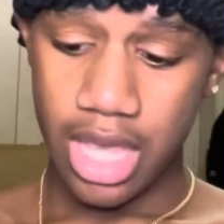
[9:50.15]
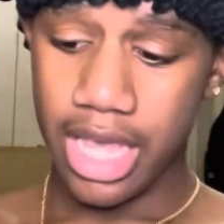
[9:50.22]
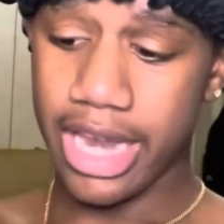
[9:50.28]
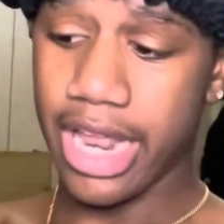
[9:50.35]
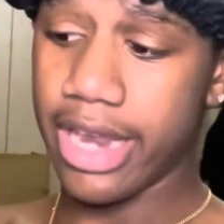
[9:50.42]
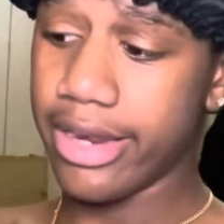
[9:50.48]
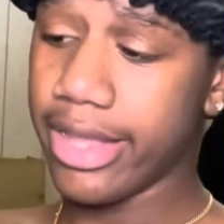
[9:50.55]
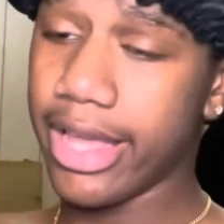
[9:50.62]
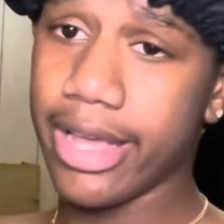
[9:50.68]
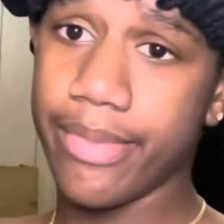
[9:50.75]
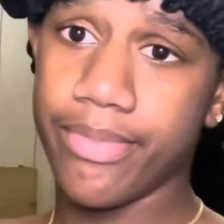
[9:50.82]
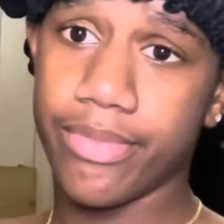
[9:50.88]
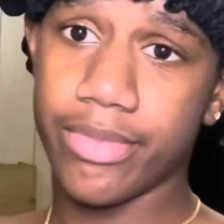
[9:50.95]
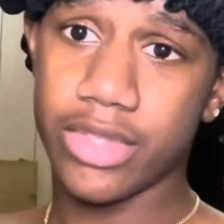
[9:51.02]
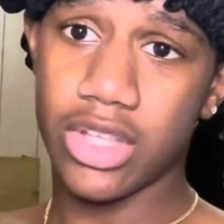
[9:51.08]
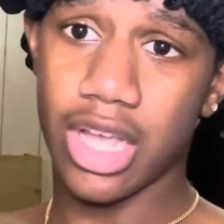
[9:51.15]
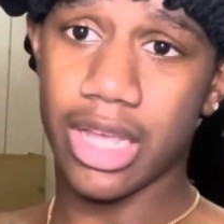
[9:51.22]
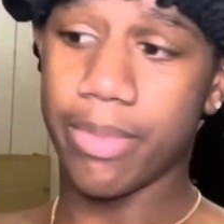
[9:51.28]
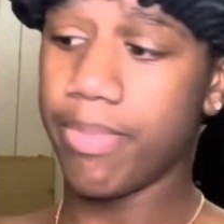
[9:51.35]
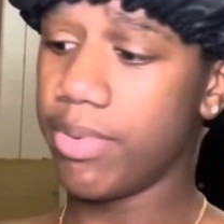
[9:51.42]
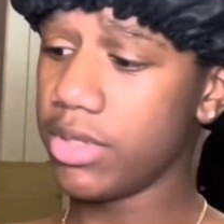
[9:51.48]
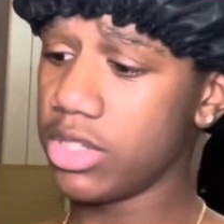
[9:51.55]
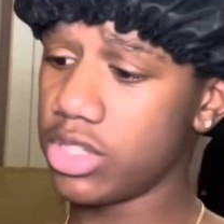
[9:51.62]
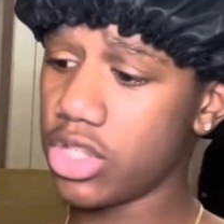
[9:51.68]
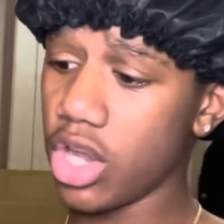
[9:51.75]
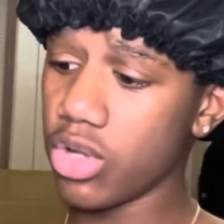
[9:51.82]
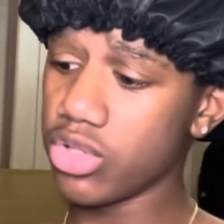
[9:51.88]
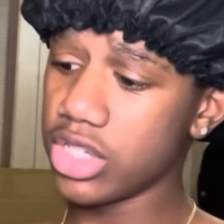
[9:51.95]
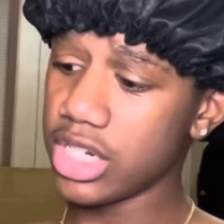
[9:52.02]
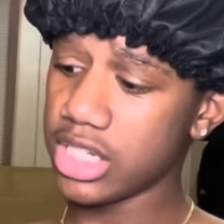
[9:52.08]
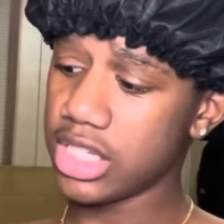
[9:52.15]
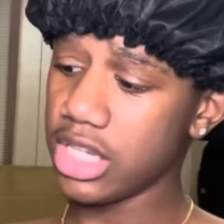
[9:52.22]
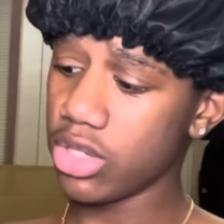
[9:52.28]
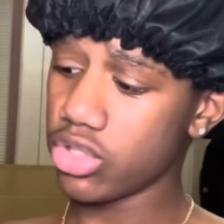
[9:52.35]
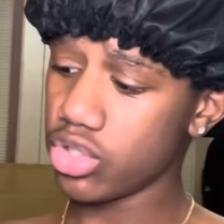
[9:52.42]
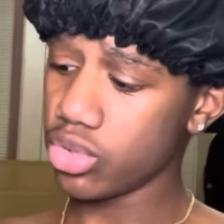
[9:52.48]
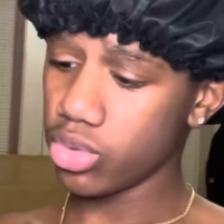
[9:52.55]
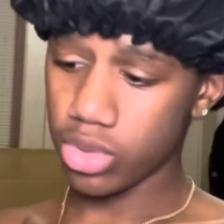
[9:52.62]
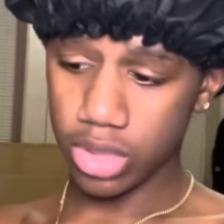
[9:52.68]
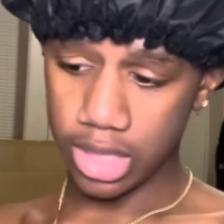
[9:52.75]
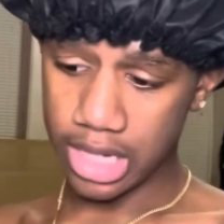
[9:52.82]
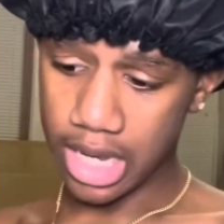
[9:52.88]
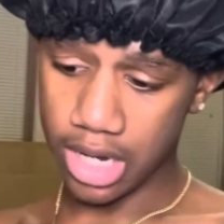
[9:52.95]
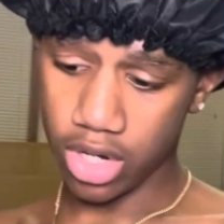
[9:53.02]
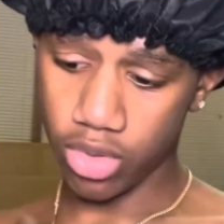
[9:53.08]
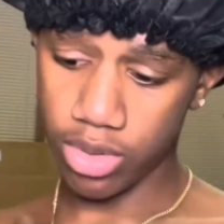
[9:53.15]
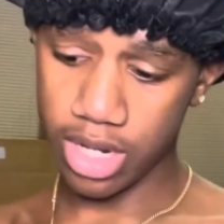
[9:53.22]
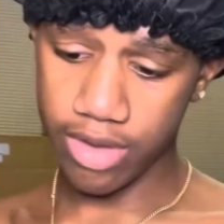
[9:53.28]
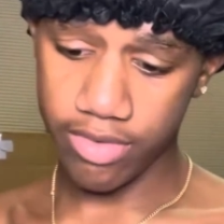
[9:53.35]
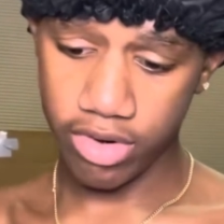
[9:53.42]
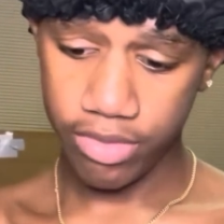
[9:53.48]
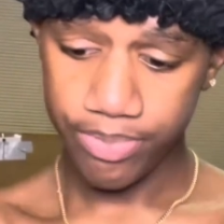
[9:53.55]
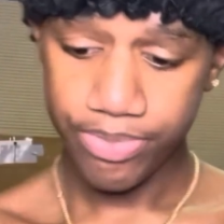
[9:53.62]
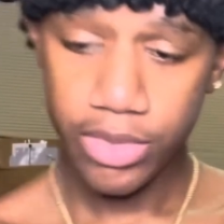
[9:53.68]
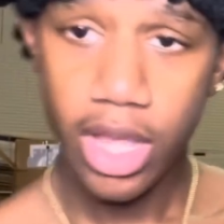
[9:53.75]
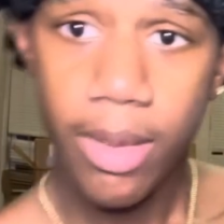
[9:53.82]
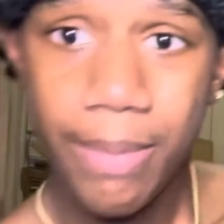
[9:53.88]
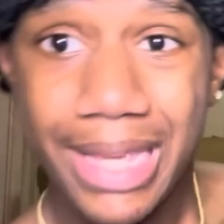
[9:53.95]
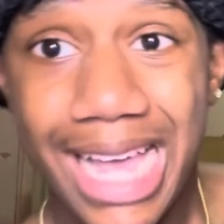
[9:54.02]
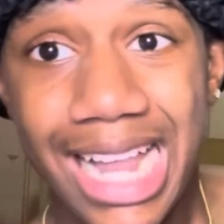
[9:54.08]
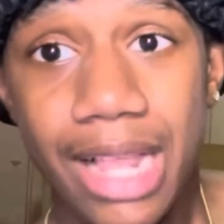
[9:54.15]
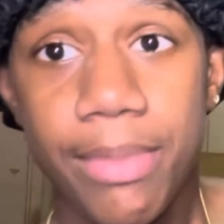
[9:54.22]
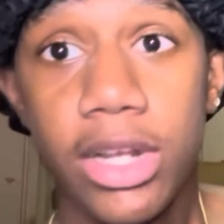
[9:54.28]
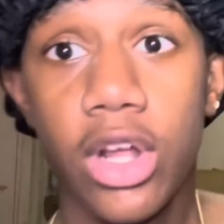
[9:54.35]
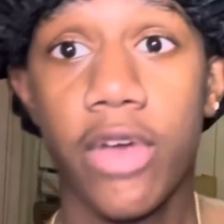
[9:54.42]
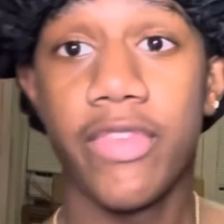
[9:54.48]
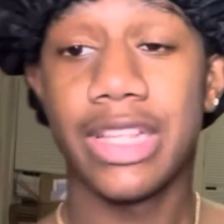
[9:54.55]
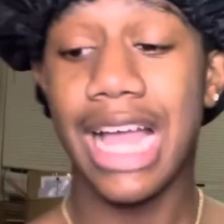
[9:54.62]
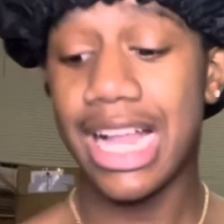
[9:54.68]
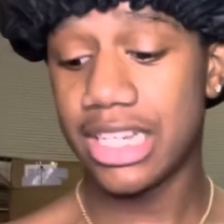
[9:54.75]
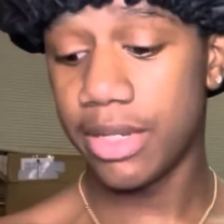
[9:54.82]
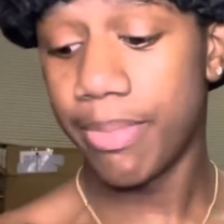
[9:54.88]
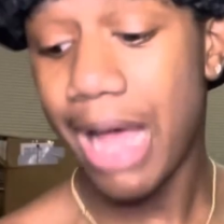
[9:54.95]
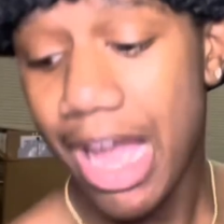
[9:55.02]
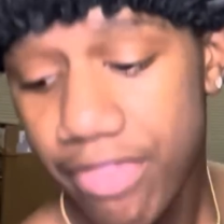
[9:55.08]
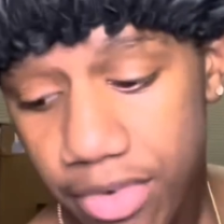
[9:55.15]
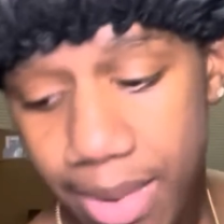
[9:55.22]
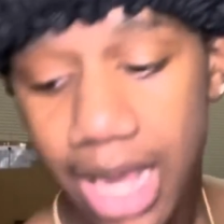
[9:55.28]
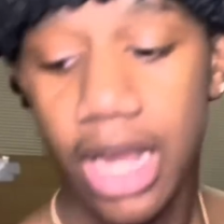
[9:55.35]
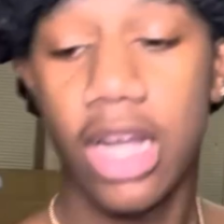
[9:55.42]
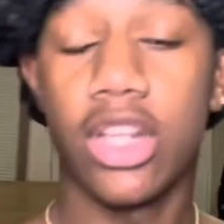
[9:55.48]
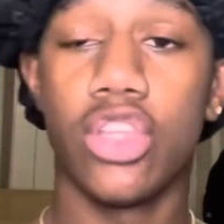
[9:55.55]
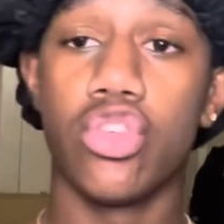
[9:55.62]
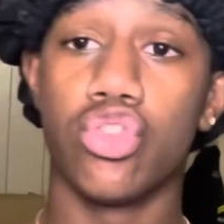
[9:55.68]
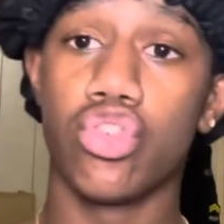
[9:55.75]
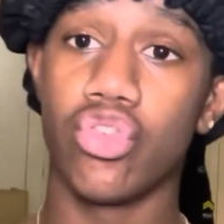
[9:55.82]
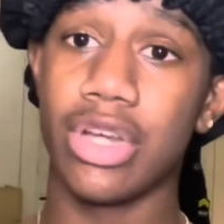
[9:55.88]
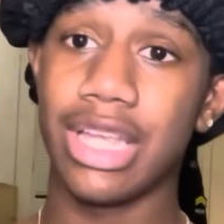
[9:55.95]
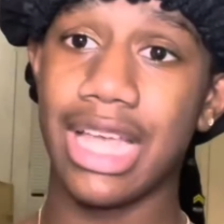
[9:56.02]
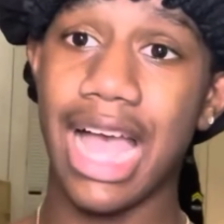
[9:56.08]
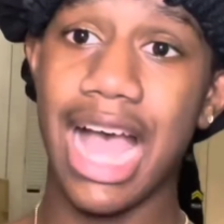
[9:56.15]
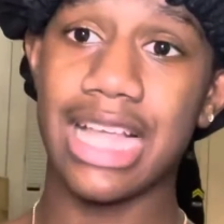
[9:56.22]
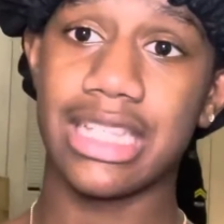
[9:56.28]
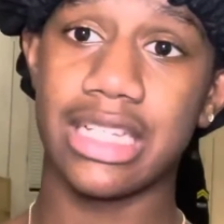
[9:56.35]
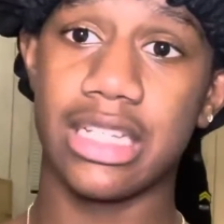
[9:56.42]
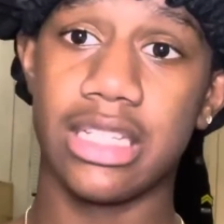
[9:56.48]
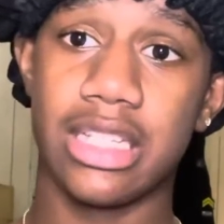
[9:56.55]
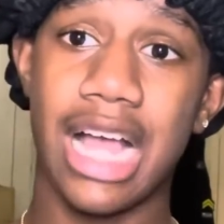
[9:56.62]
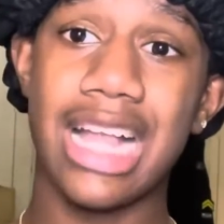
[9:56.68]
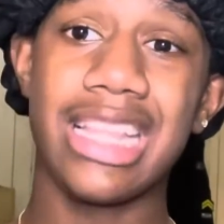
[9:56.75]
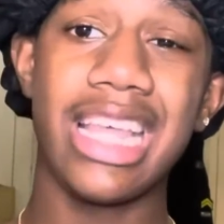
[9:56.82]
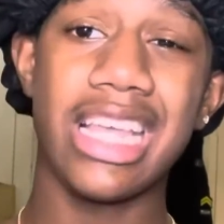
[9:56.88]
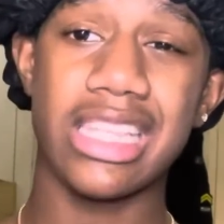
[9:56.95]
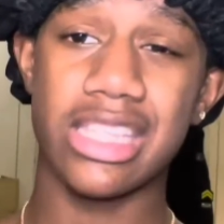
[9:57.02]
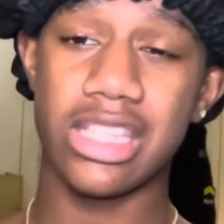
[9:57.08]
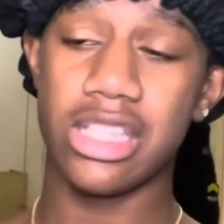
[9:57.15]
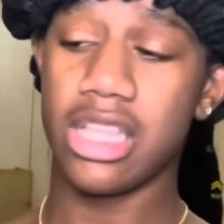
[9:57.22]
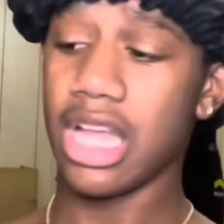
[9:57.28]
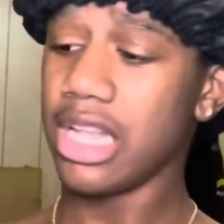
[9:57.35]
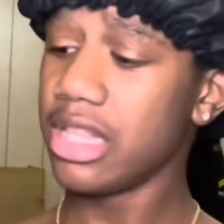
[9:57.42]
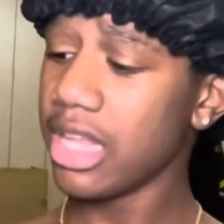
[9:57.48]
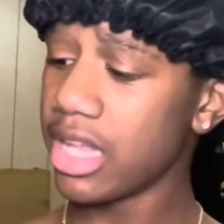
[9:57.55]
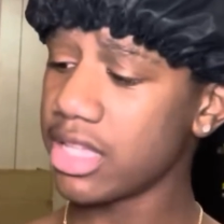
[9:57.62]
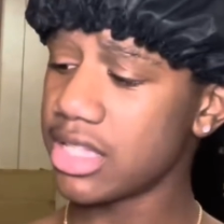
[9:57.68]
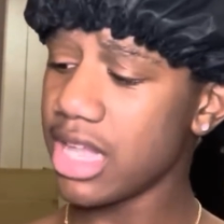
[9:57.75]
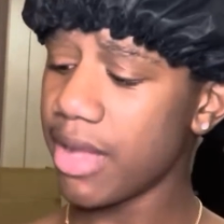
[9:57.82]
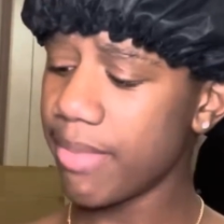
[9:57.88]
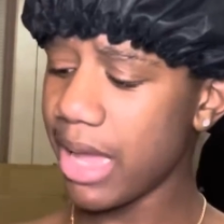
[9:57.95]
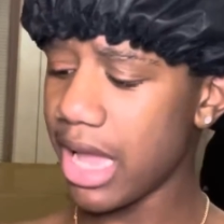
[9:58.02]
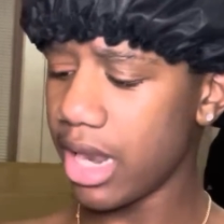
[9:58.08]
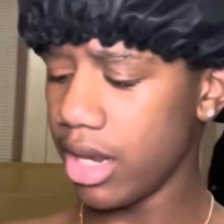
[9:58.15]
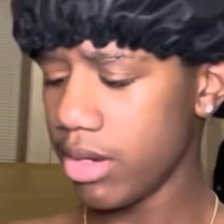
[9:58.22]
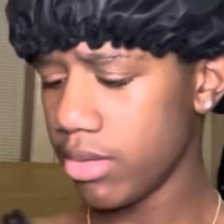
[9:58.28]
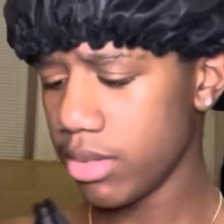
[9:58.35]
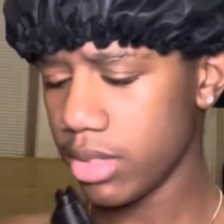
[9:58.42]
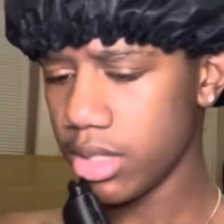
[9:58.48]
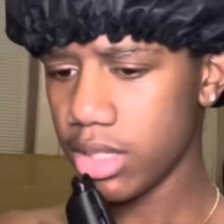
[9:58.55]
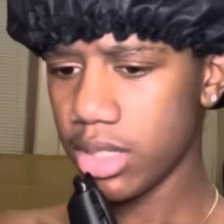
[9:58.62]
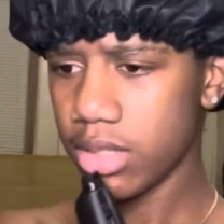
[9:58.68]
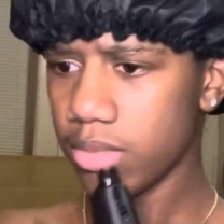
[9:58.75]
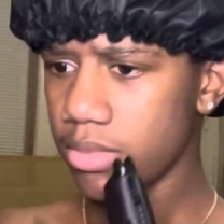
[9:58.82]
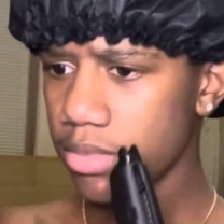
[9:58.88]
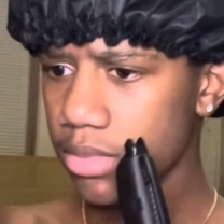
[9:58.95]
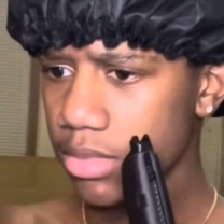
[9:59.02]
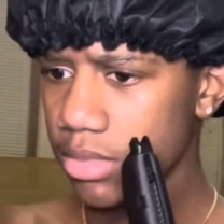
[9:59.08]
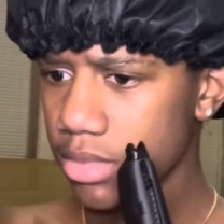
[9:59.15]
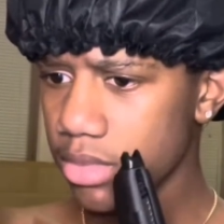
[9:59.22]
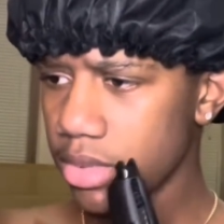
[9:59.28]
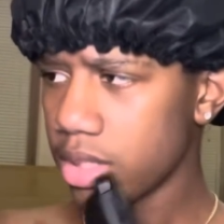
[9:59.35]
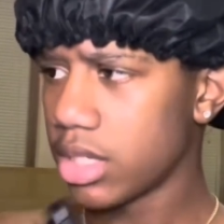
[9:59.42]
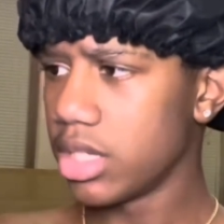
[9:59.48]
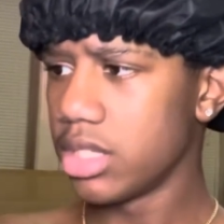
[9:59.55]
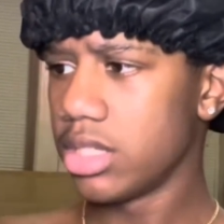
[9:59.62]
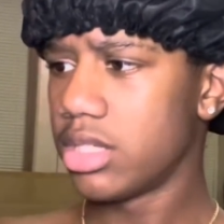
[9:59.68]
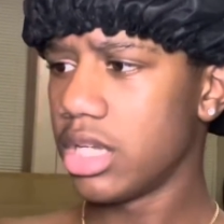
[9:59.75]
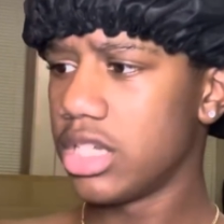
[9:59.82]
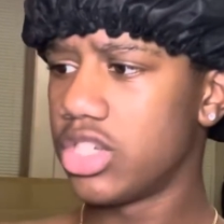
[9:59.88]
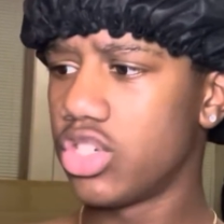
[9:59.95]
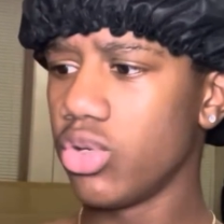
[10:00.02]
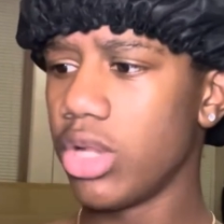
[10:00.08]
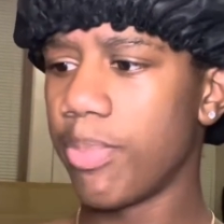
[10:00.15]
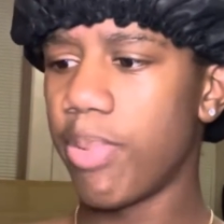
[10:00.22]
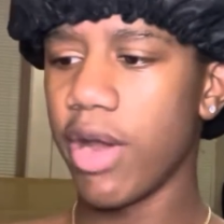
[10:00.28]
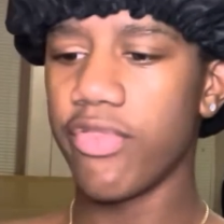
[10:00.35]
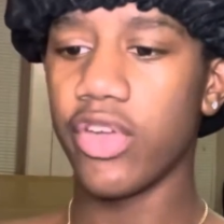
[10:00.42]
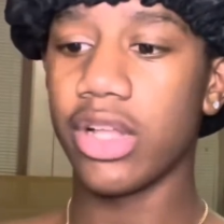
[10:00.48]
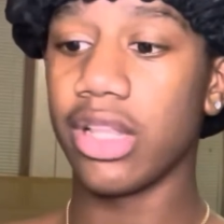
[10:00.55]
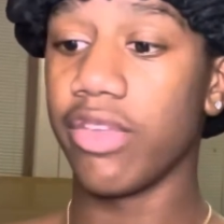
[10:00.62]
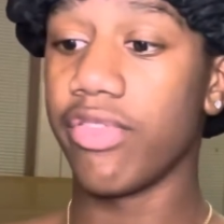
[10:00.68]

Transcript: And then, yeah, so I can start using the CO2 again or whatever y'all let me know if it's actually bad for my gun to use green gas, cause I think it's I think it's not bad. Cause it's shooting perfectly